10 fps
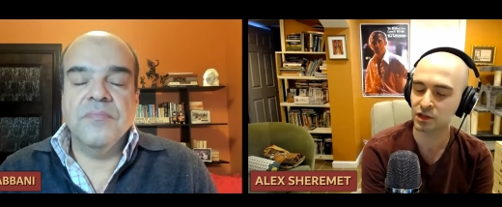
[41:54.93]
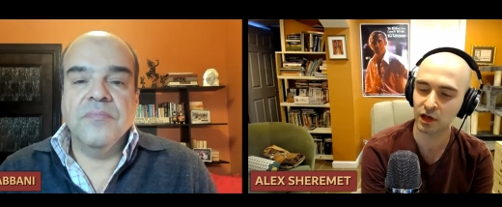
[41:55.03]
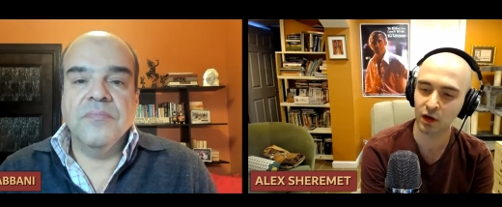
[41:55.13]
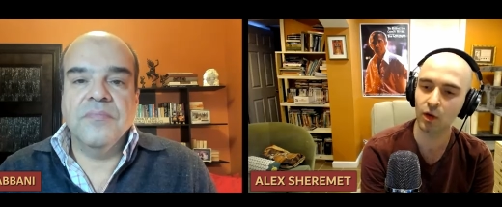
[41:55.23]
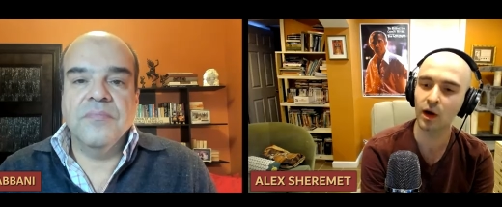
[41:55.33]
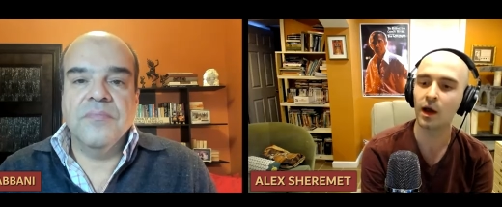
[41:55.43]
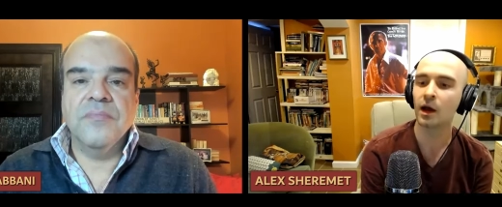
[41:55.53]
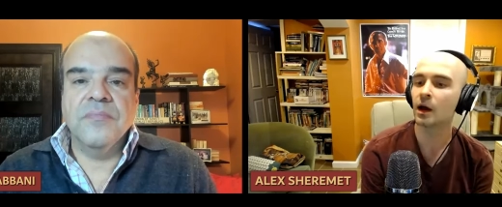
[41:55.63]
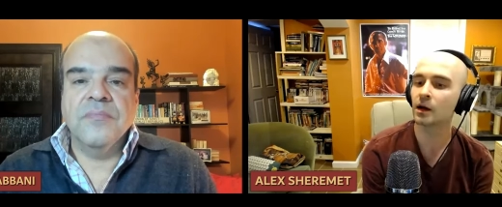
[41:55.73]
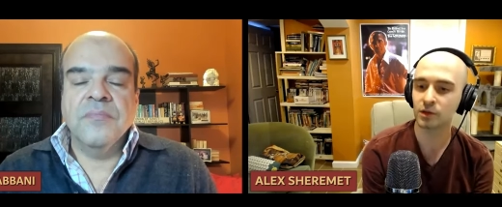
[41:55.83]
Speaker 1: So,
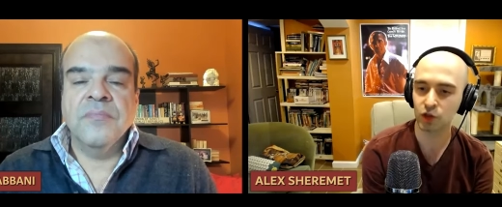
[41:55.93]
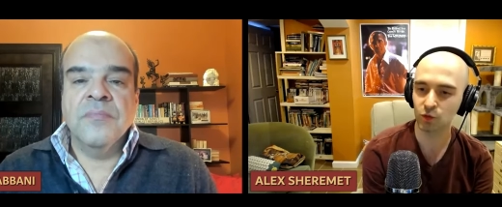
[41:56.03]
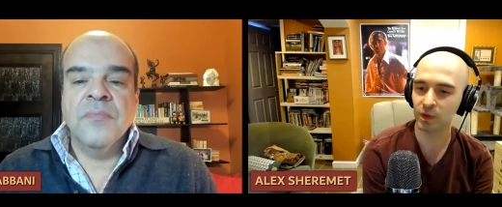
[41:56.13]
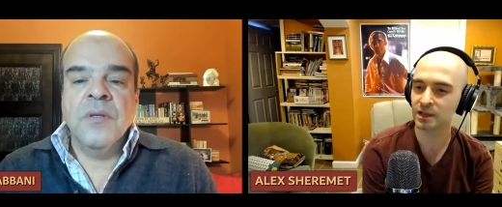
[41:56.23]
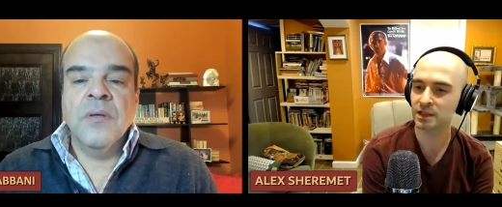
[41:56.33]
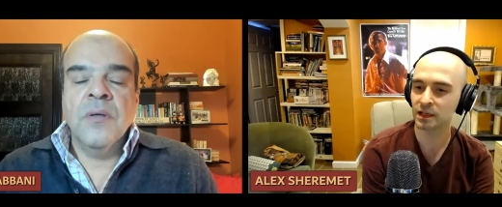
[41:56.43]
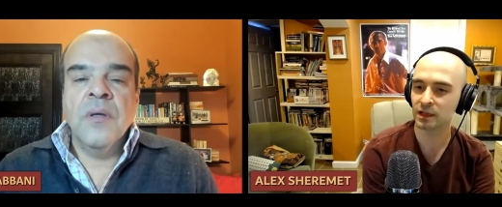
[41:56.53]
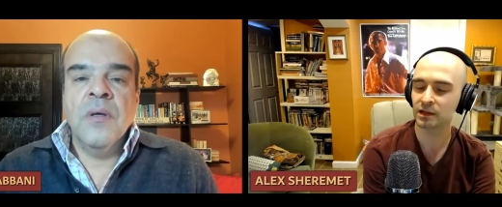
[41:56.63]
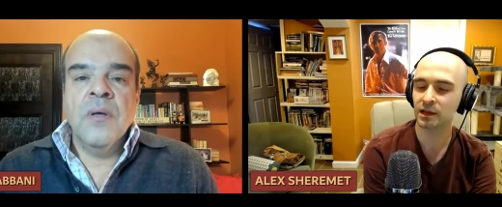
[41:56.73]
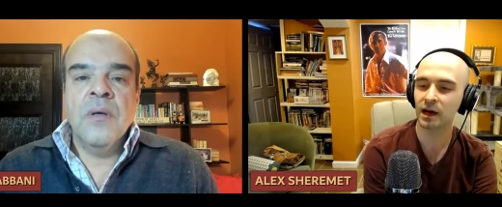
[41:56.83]
two months
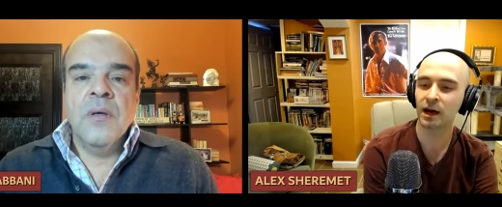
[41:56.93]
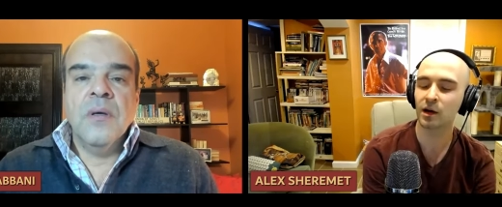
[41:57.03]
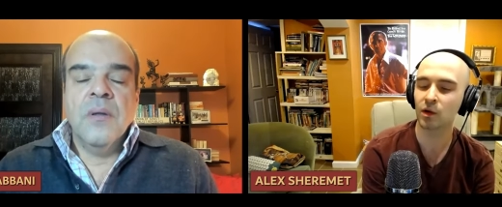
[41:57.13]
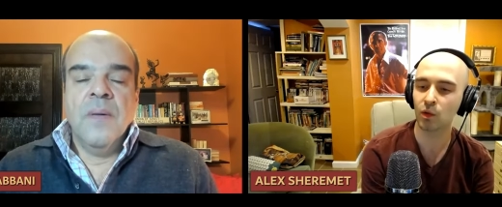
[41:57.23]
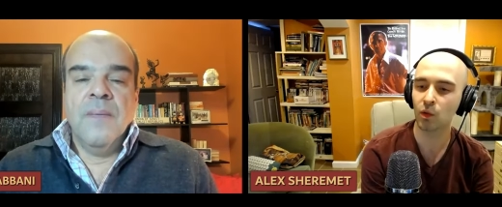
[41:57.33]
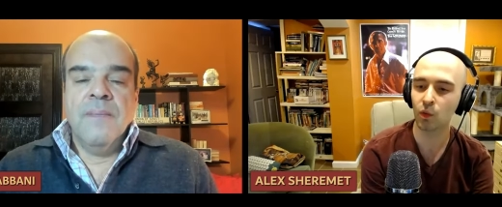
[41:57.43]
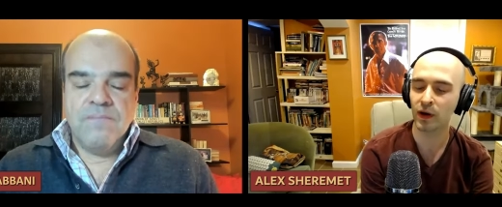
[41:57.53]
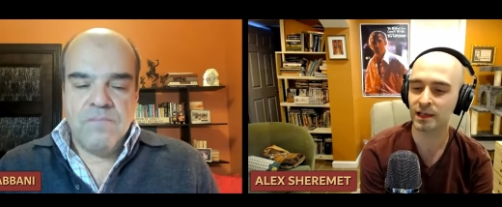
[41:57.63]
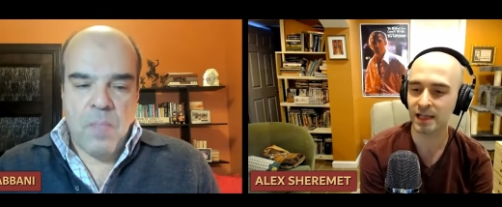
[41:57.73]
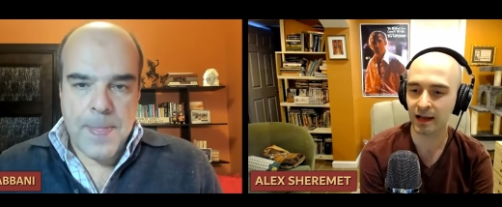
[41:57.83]
in, uh,
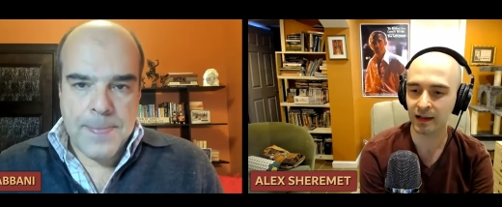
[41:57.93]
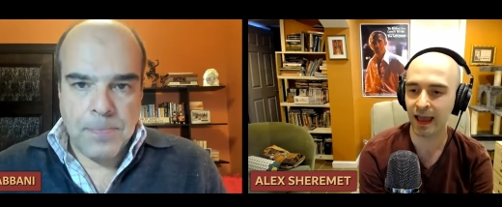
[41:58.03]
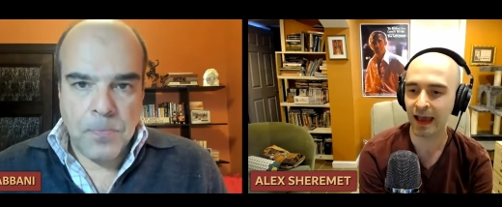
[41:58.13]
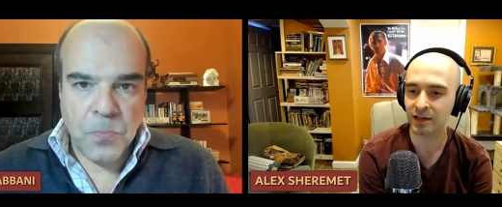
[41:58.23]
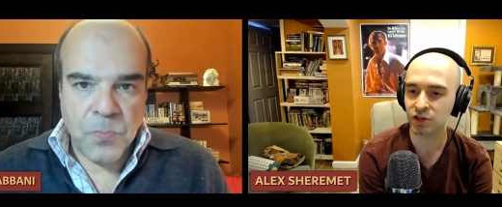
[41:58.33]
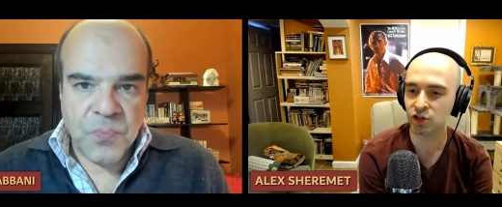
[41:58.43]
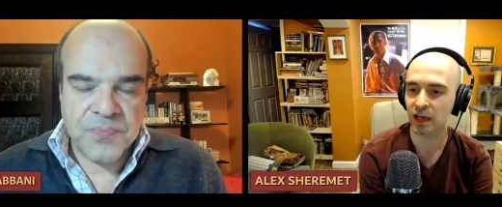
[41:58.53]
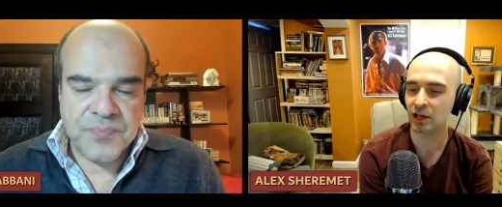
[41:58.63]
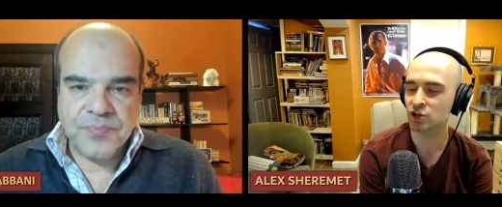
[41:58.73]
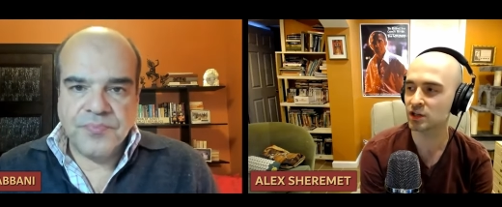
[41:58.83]
what exactly has
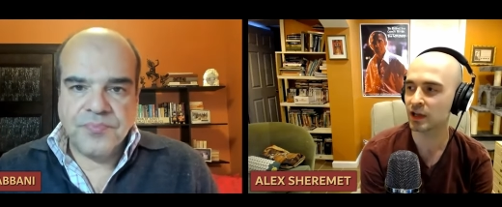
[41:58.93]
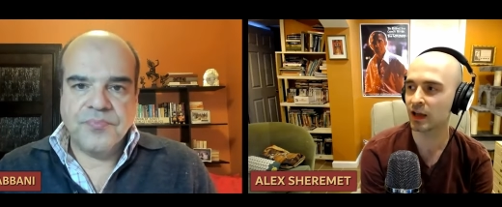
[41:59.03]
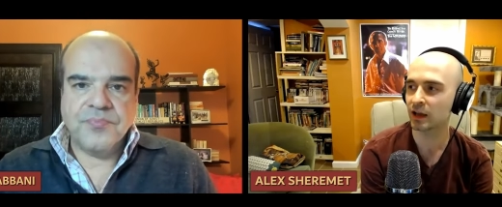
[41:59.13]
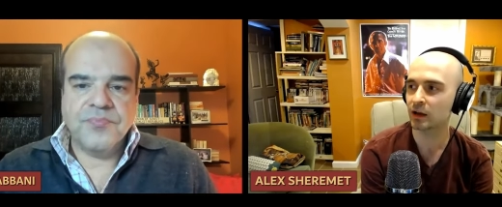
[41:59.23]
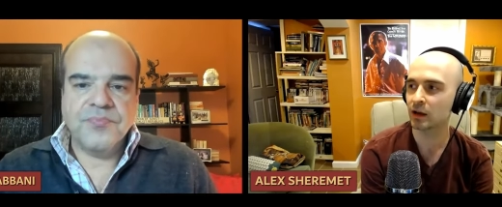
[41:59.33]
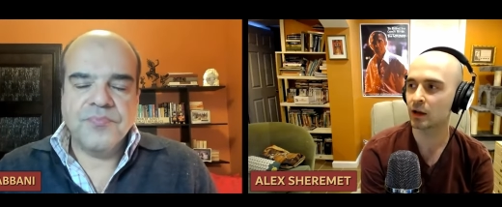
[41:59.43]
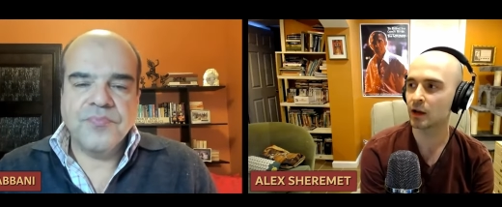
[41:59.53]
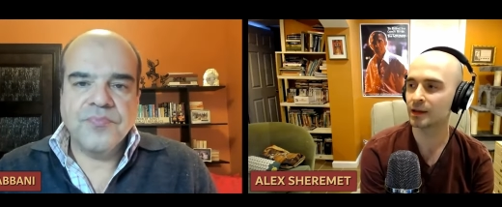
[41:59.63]
changed, and